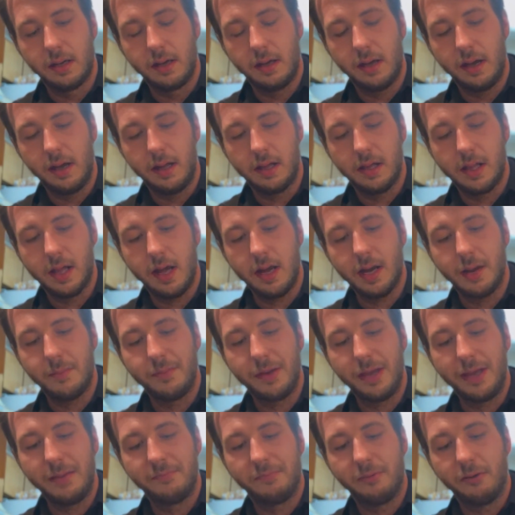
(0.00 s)
a lot of
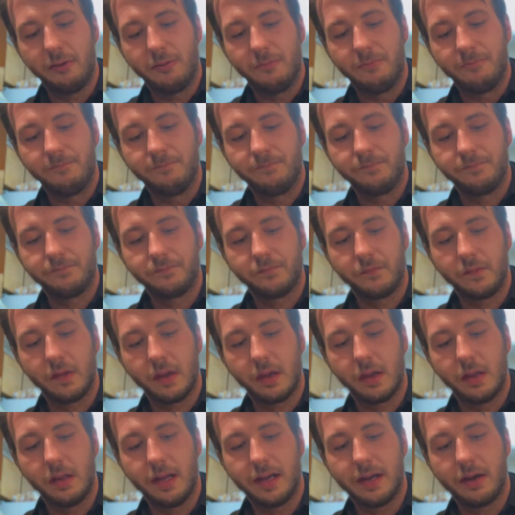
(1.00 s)
people,
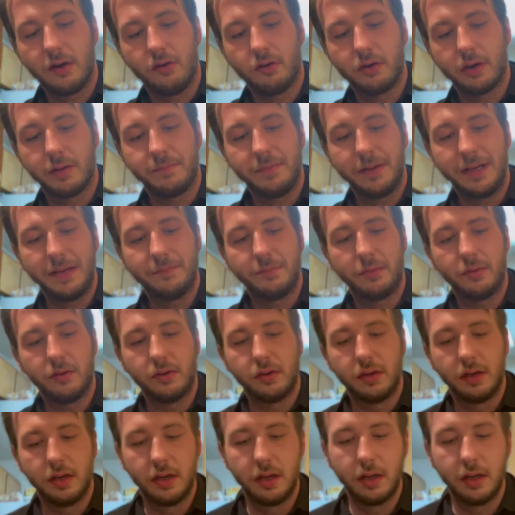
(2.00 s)
like older people,